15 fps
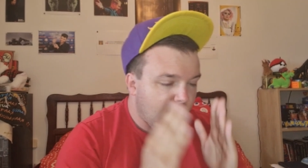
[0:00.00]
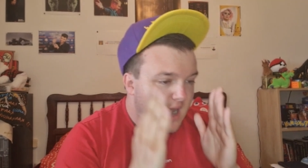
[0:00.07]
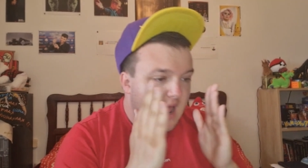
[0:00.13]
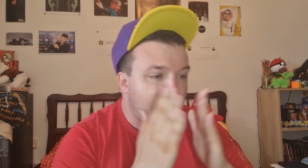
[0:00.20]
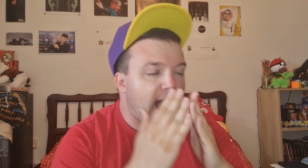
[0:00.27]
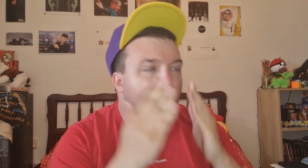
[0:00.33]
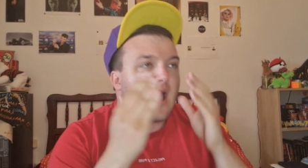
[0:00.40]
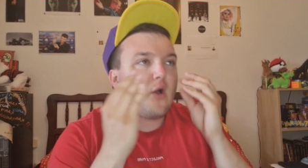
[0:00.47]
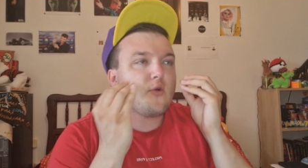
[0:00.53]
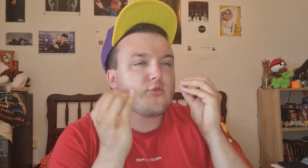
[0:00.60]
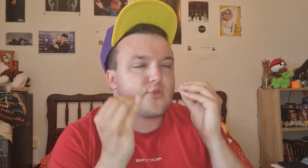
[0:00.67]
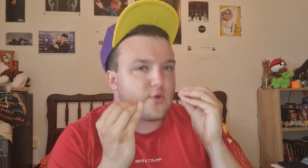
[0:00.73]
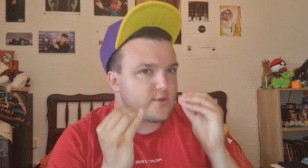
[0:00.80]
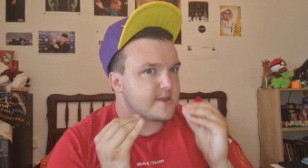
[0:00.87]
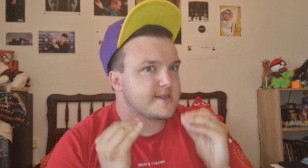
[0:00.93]
like, I
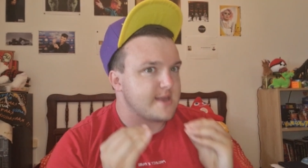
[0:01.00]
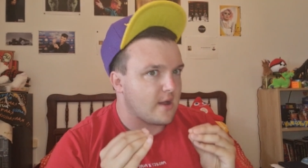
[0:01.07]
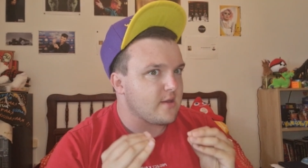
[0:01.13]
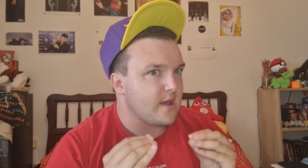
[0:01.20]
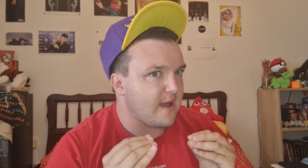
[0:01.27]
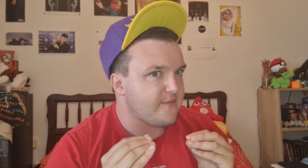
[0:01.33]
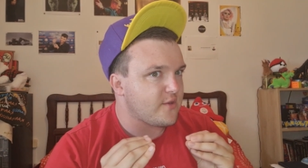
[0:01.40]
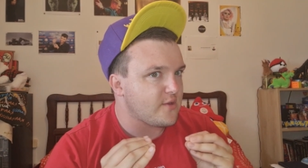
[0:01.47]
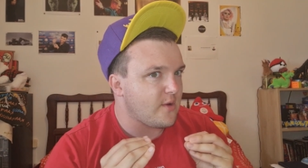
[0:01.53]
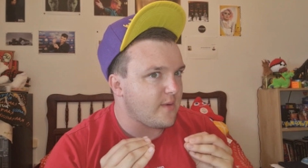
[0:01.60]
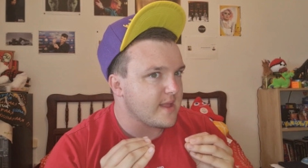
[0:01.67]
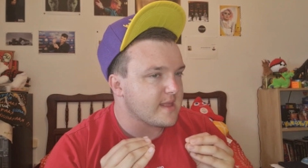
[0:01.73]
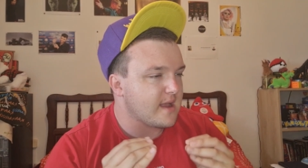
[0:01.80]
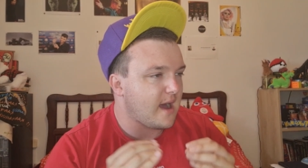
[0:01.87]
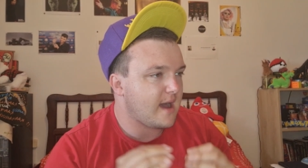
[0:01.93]
adore this song, you have to
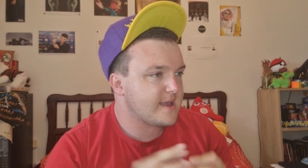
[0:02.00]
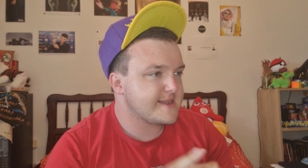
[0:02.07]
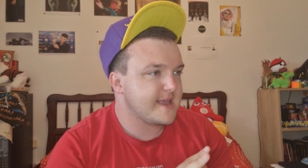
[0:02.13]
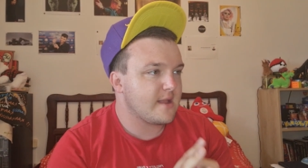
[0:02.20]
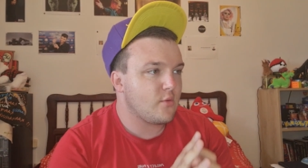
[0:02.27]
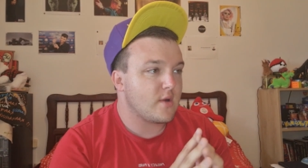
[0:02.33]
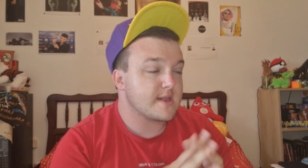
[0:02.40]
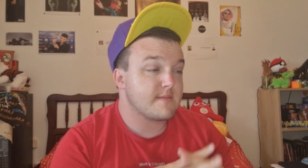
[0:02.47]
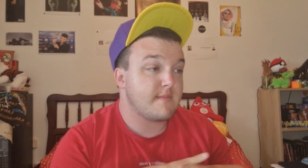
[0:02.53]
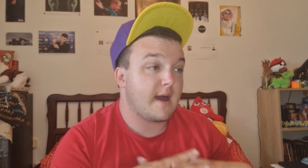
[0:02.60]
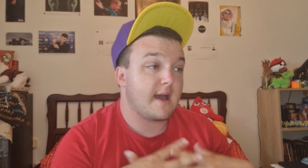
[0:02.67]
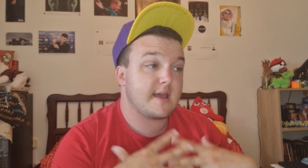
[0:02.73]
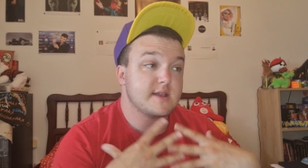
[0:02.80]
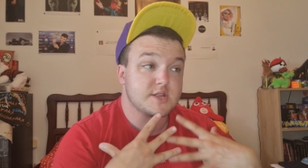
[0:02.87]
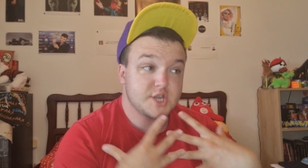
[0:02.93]
know it, guys. It was
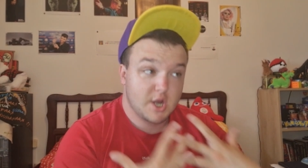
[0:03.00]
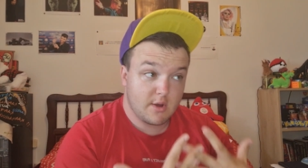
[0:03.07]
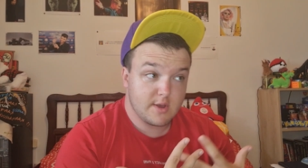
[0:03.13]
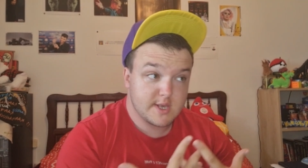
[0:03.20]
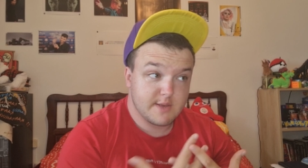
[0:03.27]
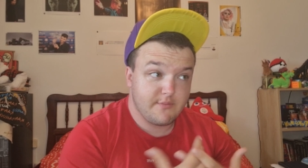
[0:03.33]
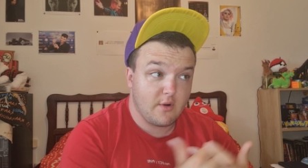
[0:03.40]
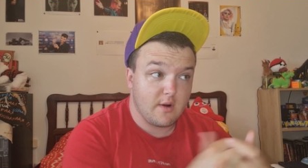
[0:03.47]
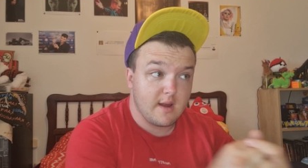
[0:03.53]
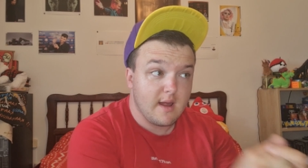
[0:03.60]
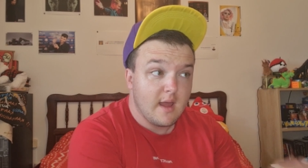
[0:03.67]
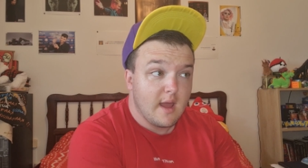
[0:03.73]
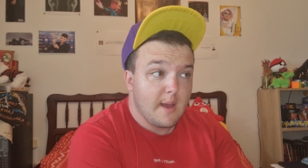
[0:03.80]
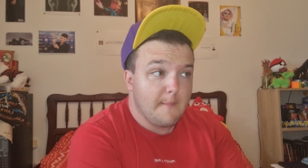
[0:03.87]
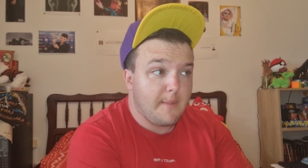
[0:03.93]
my choice for
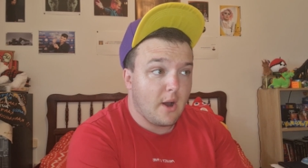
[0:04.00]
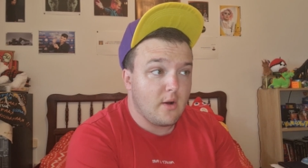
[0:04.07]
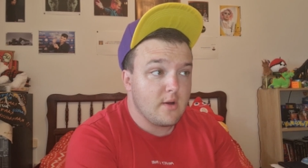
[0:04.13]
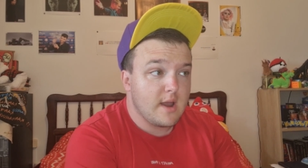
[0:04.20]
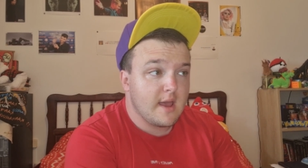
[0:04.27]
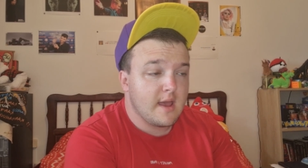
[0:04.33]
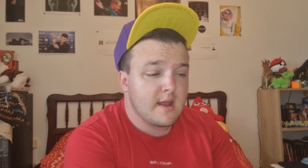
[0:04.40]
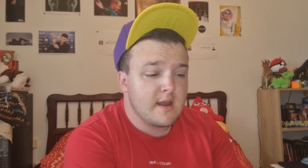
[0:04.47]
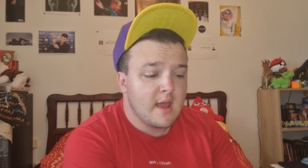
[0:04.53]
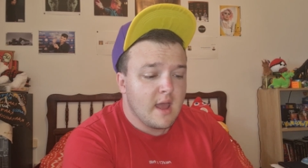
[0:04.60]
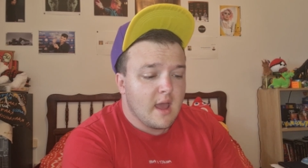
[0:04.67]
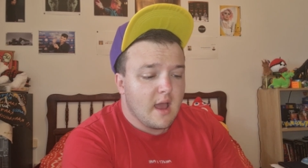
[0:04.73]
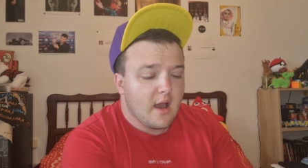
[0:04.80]
Poland.